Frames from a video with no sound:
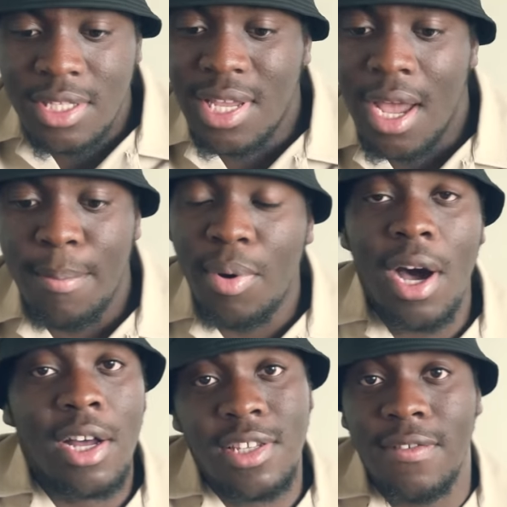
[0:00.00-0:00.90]

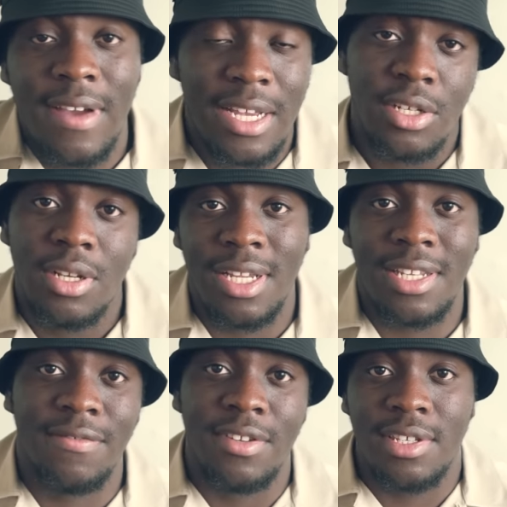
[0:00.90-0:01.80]
parts of fashion, like
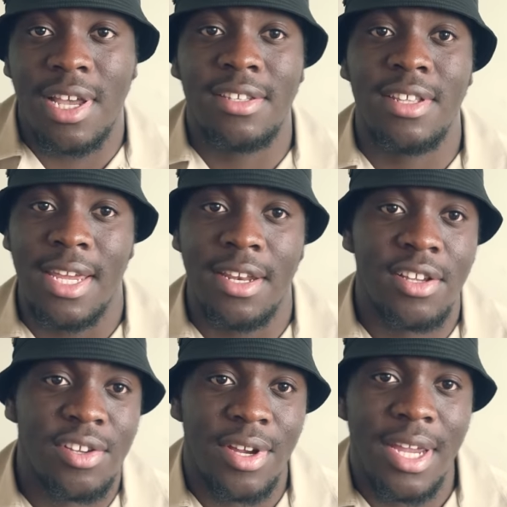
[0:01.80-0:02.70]
different sides of the
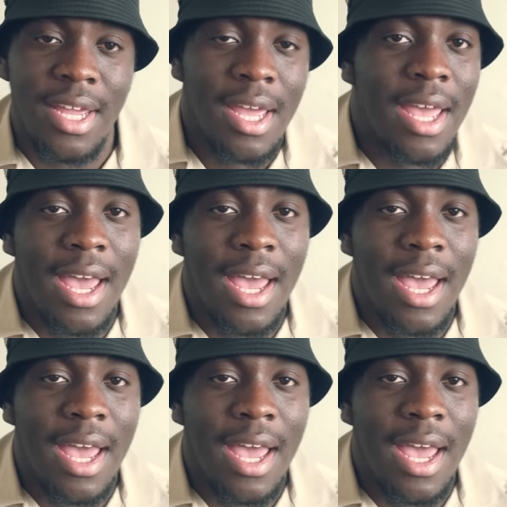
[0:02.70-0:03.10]
industry,